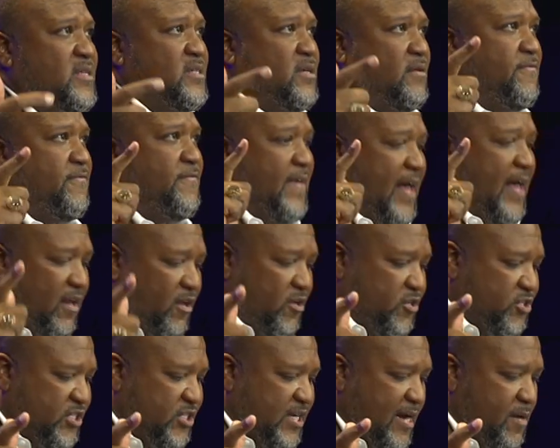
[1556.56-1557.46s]
to
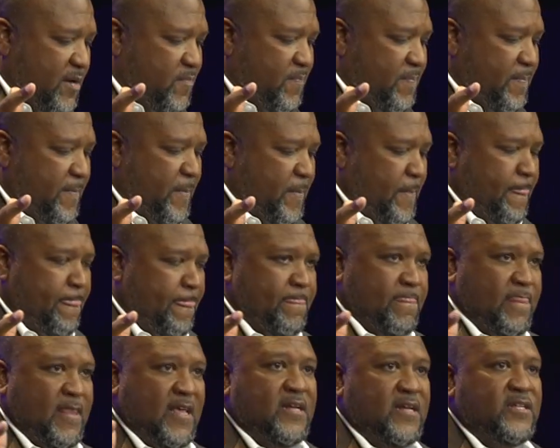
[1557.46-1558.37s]
fellowship,
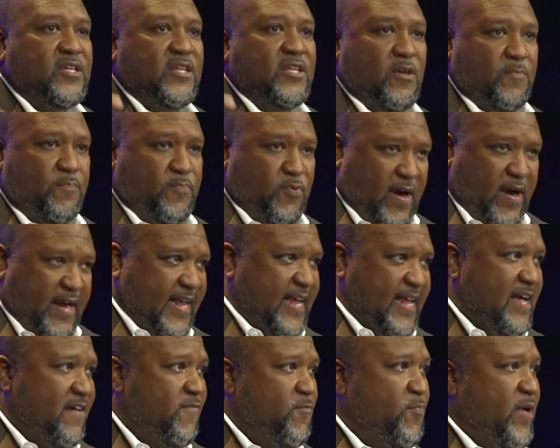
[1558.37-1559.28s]
to the
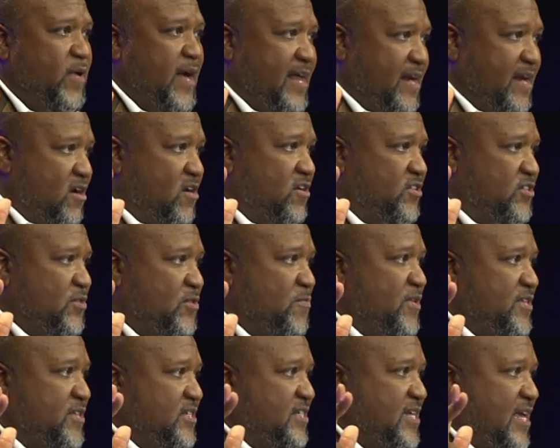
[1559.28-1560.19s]
breaking of bread, I heard
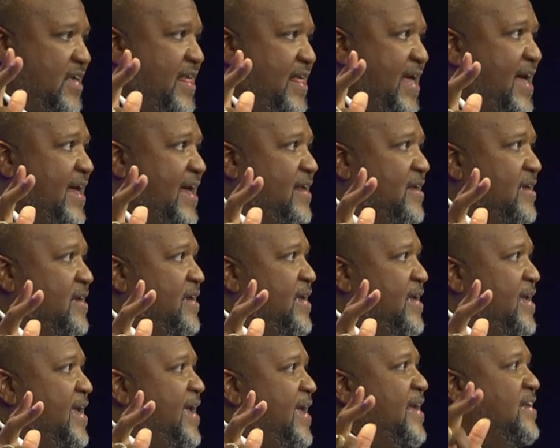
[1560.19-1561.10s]
someone say that,
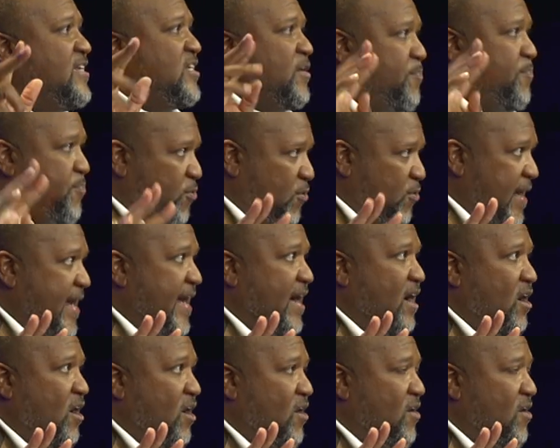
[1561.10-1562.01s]
and to
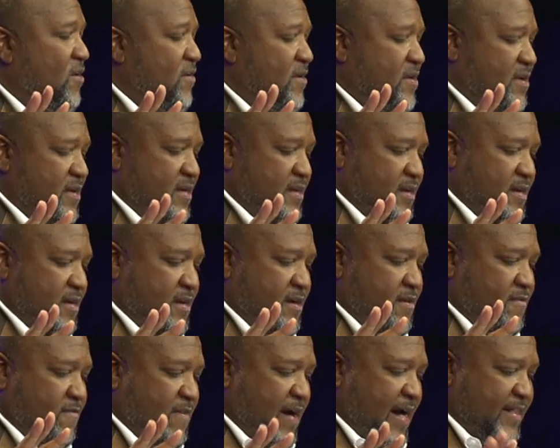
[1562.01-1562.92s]
prayer,
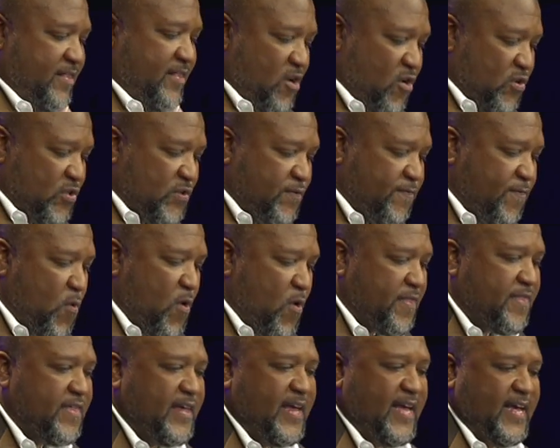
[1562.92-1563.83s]
right? Those
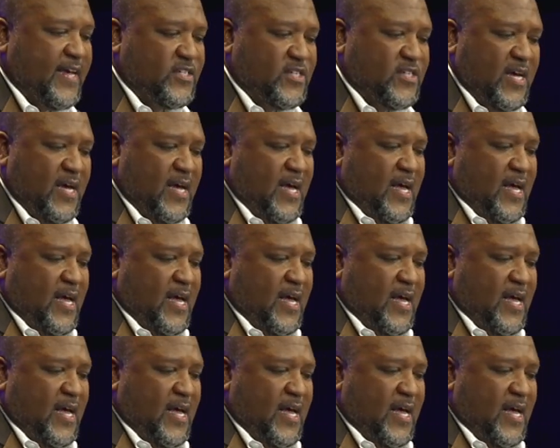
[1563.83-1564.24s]
four things,